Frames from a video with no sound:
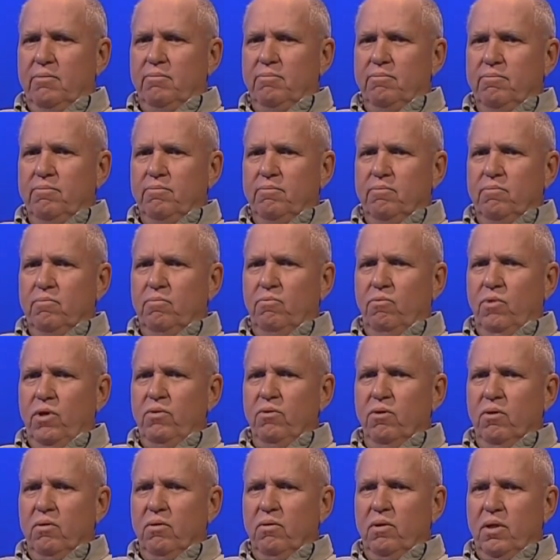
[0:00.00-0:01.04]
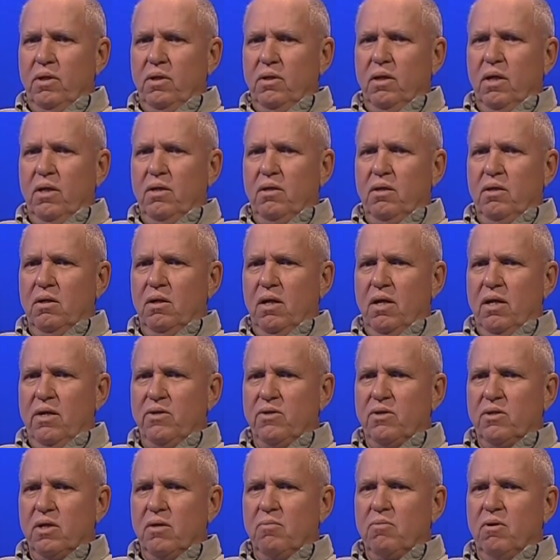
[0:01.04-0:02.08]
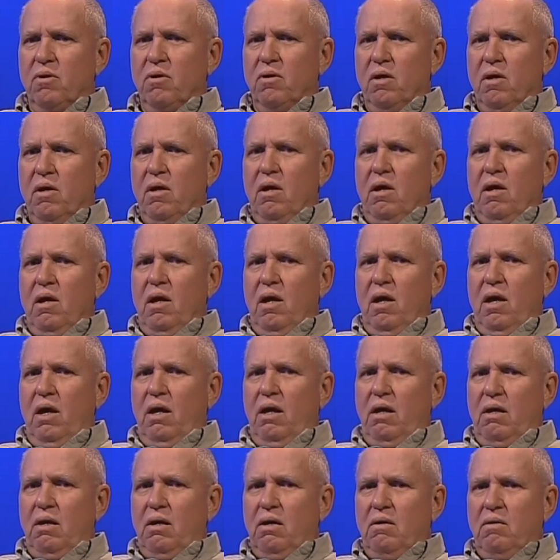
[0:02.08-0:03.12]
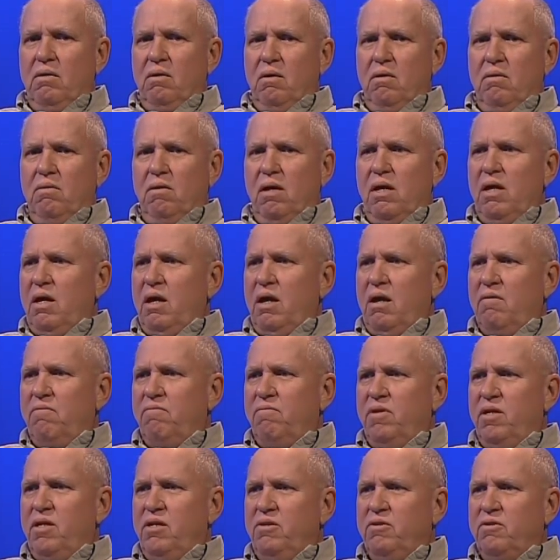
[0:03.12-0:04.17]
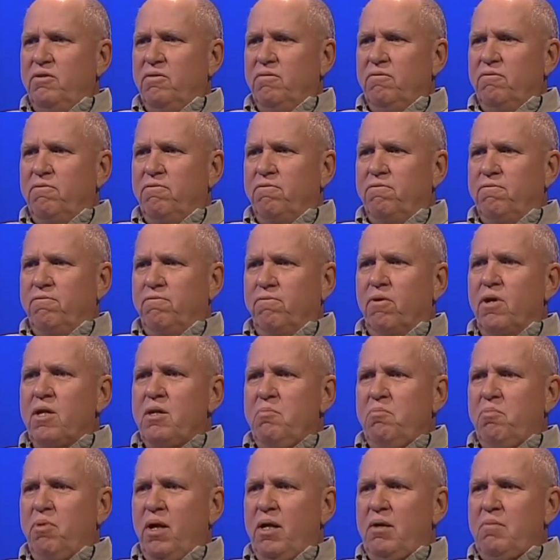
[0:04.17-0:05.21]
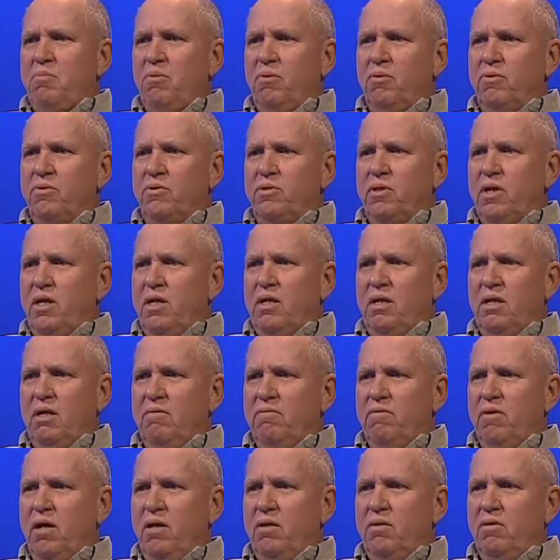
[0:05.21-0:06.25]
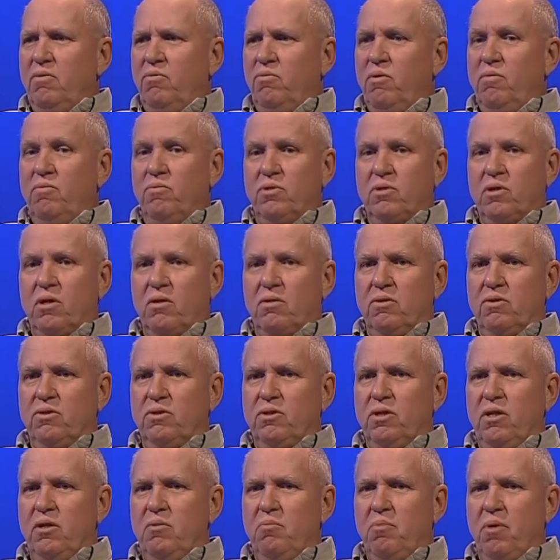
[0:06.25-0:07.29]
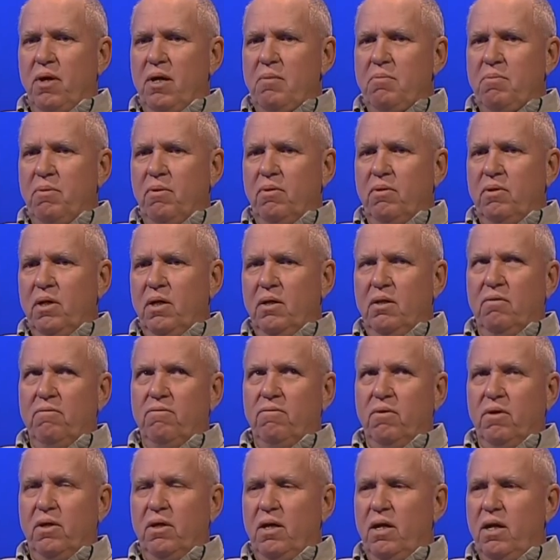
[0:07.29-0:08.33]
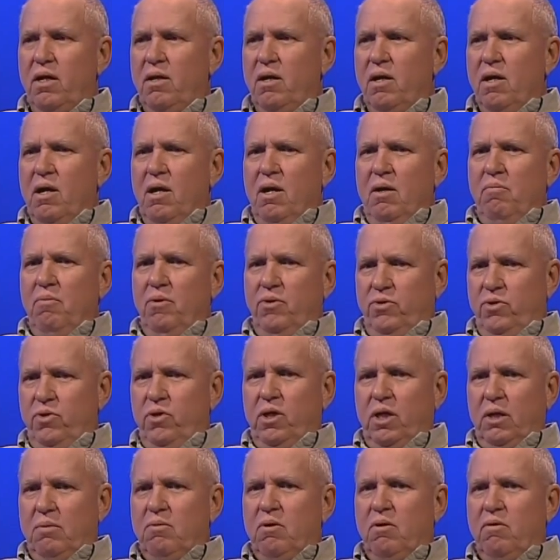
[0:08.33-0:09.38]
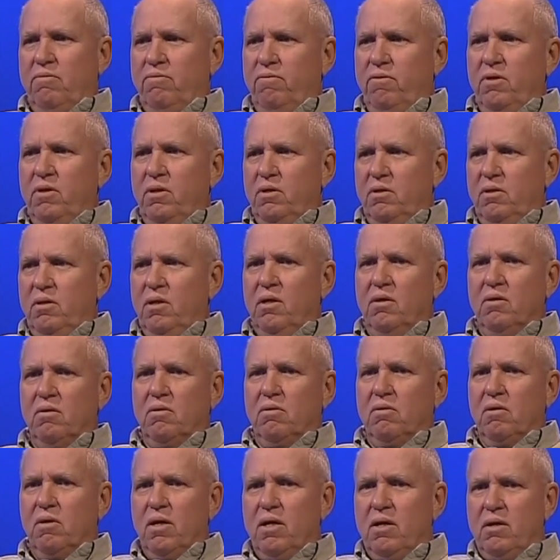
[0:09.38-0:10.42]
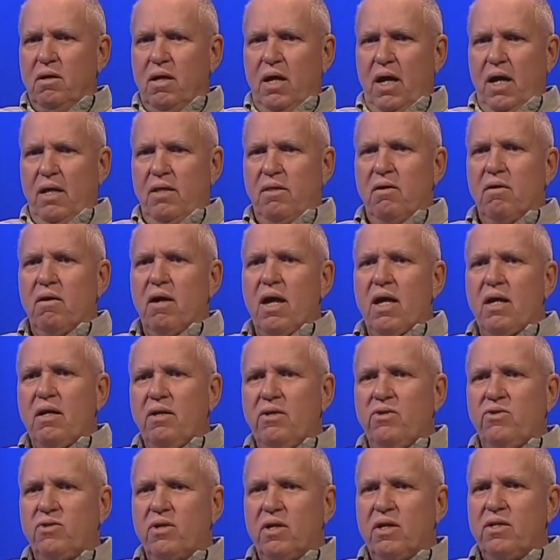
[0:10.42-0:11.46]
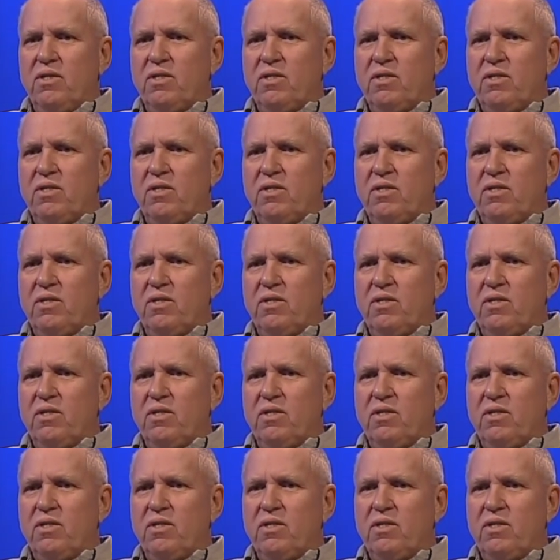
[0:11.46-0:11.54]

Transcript: Um, we were in London last summer, and they have these free papers they give out. The one was called the City Paper, and the other I forget. But you come off the, the underground, and they're handing these